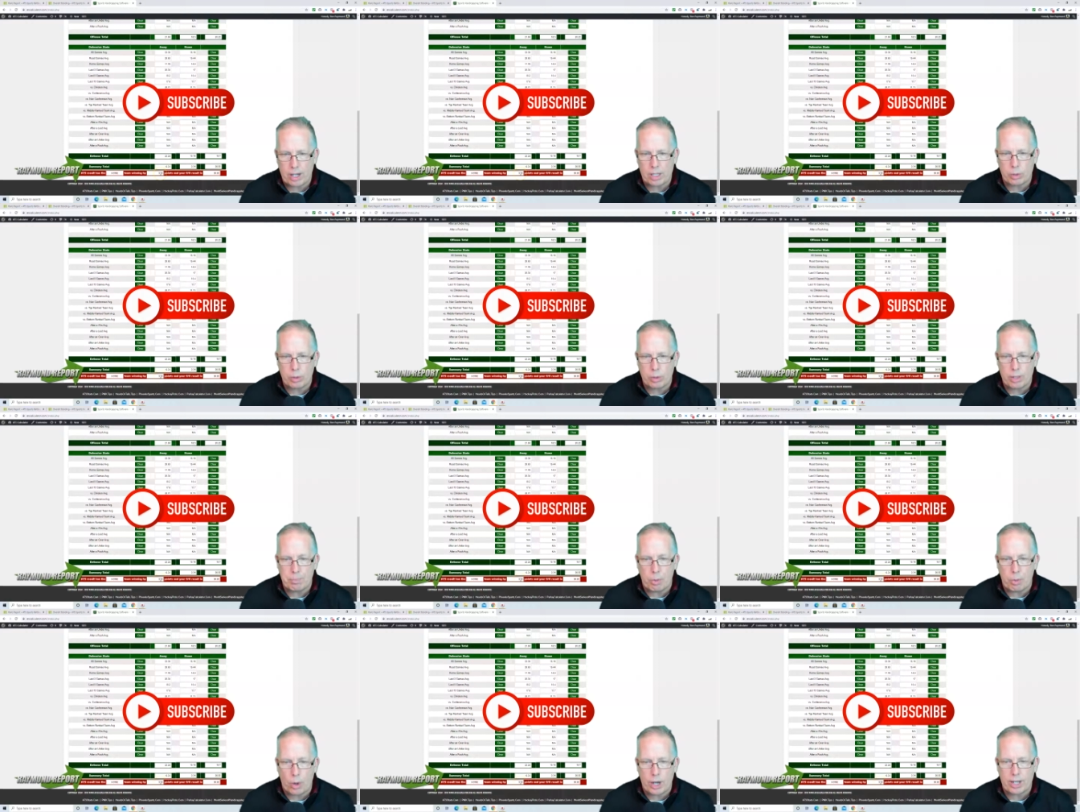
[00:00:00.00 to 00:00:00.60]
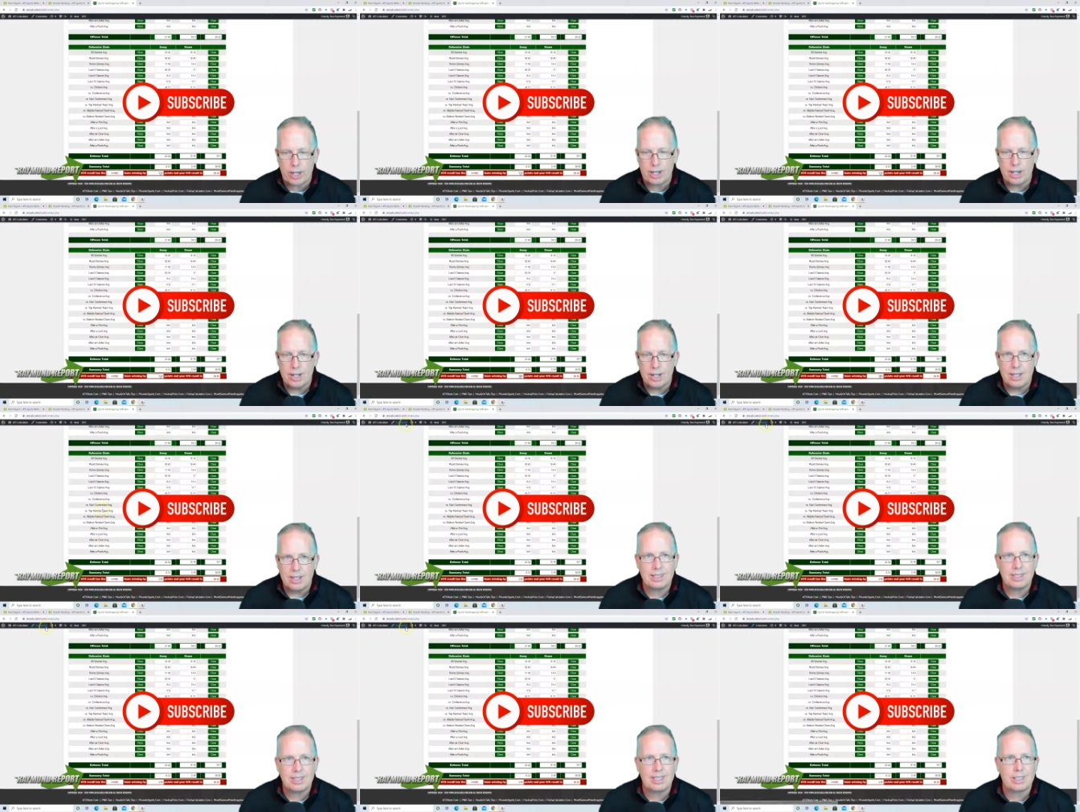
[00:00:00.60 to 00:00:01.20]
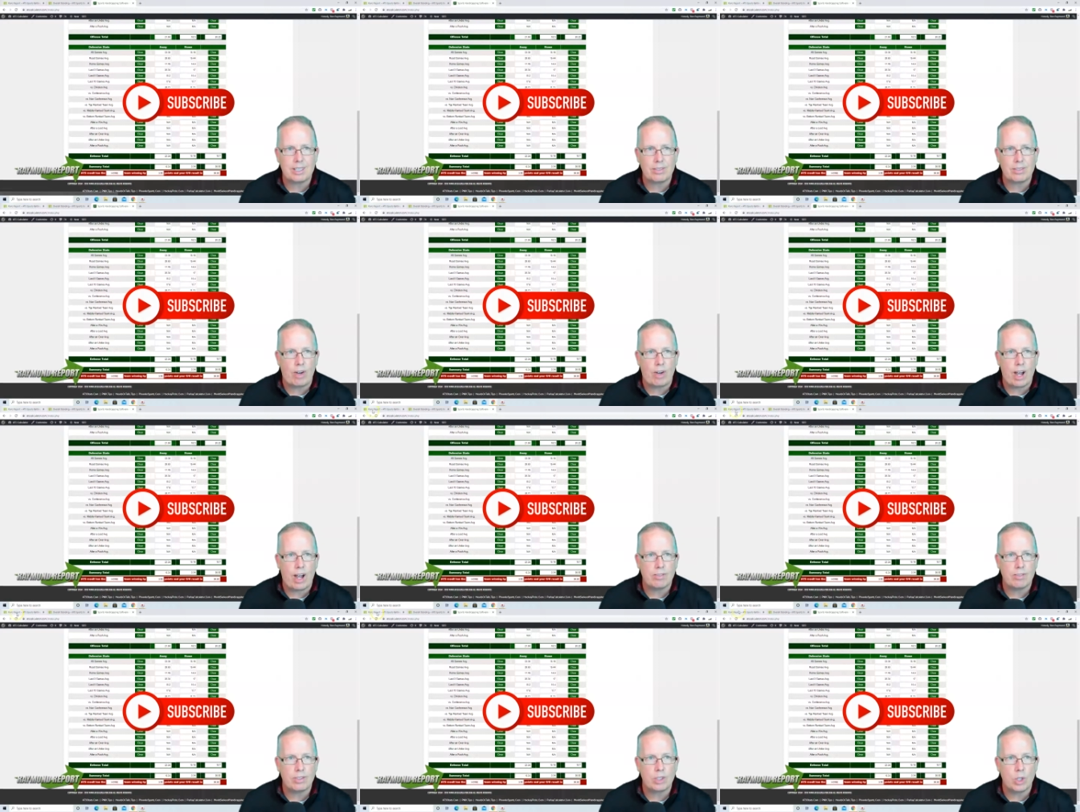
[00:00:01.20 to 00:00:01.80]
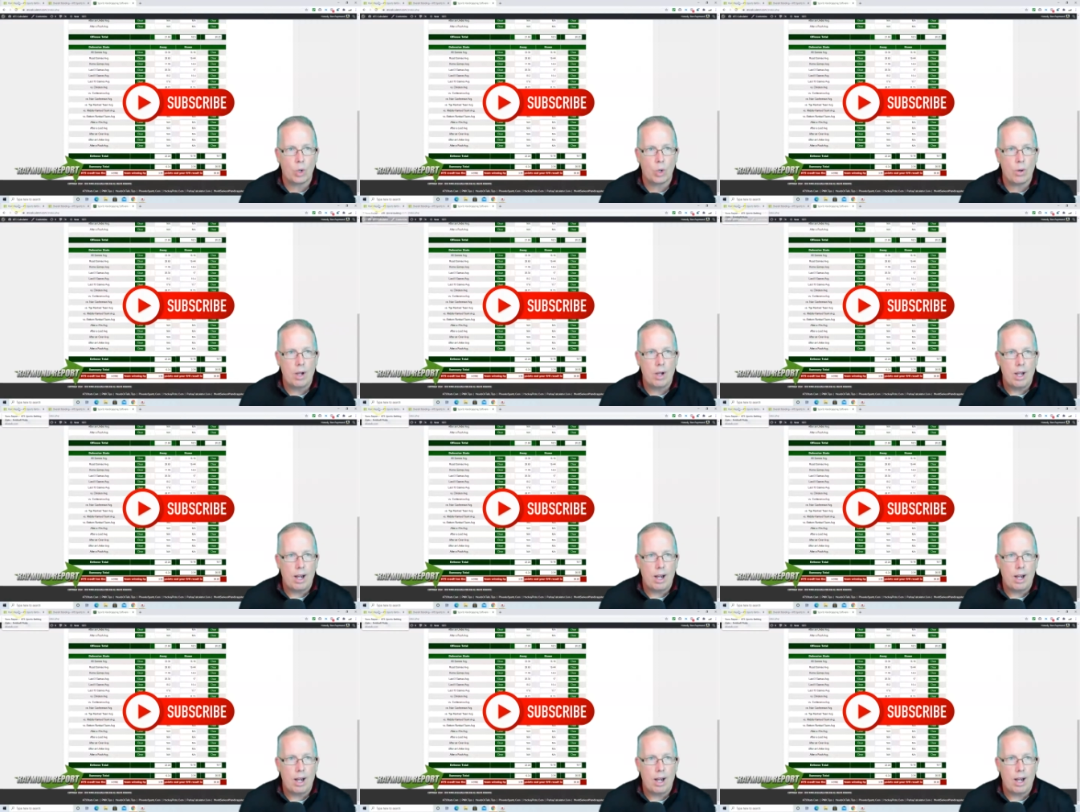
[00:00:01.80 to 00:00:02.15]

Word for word: 3.65. So